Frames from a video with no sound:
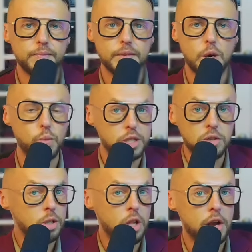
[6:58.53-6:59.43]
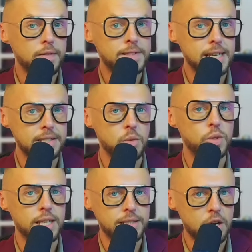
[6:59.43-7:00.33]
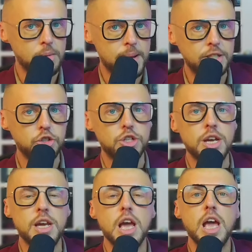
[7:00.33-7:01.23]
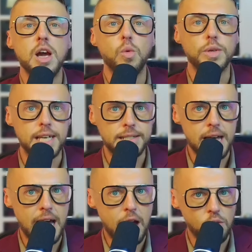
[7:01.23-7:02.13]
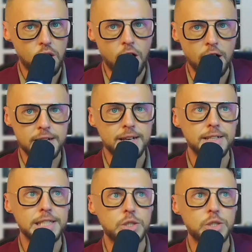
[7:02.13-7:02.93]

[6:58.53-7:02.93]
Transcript: we do a lot of testing we test our messaging we test our audience